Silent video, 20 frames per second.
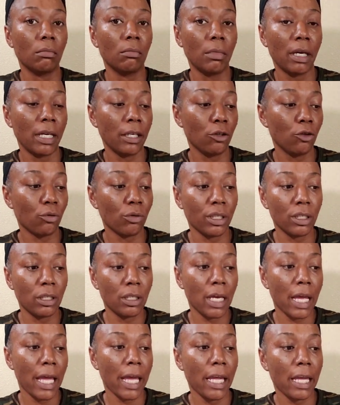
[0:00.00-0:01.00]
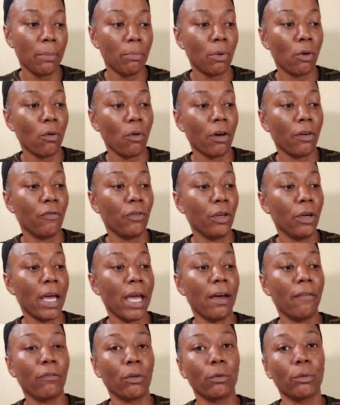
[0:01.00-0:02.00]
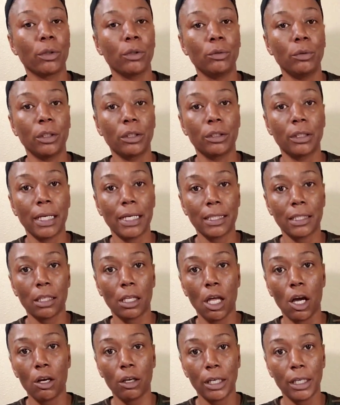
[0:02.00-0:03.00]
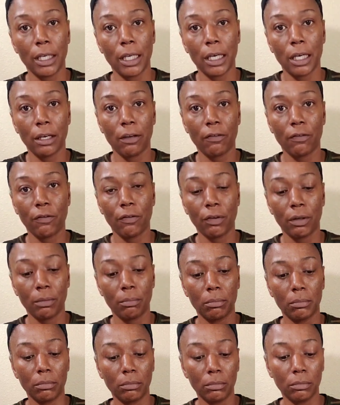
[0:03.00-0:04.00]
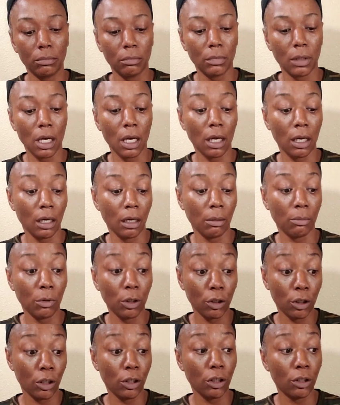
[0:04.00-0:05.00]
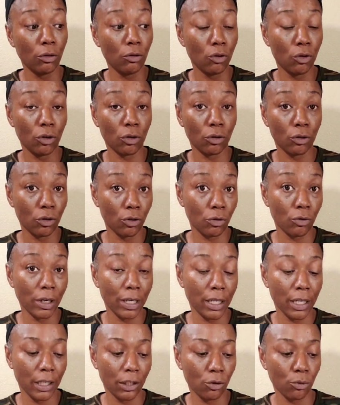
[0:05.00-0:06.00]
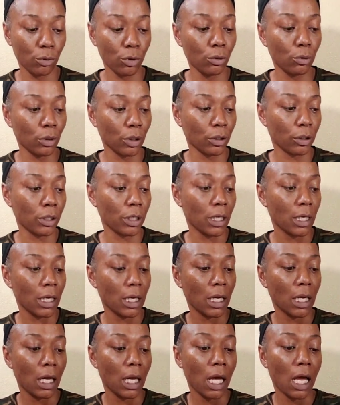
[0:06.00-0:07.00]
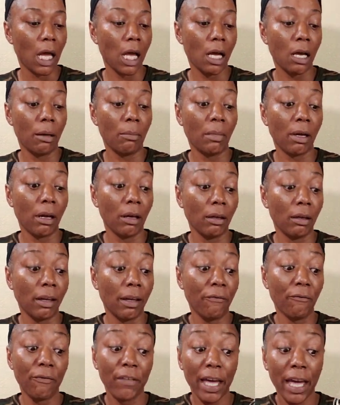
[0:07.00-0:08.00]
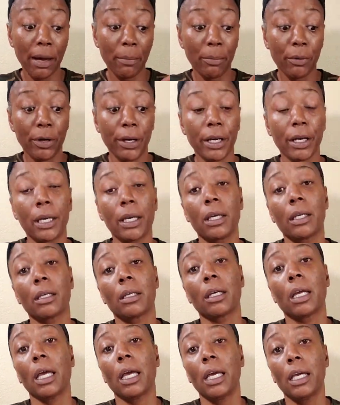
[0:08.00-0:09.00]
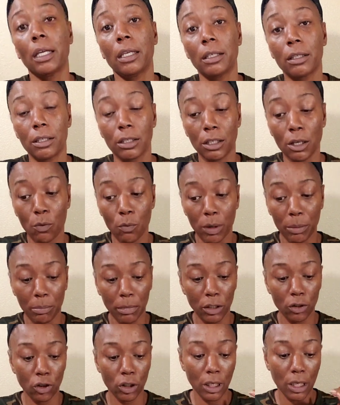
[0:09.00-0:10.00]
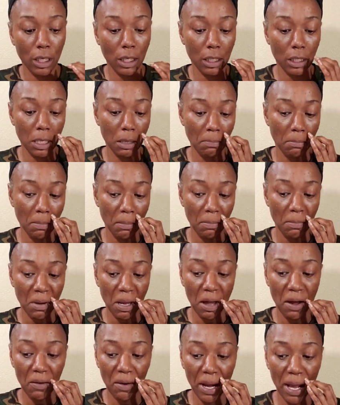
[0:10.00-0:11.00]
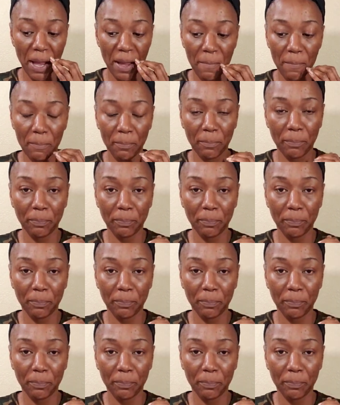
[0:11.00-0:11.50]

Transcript: measuring tape, or if you have a ruler that's long enough, you can use your straight edge ruler, fabric, and sewing machine. Okay,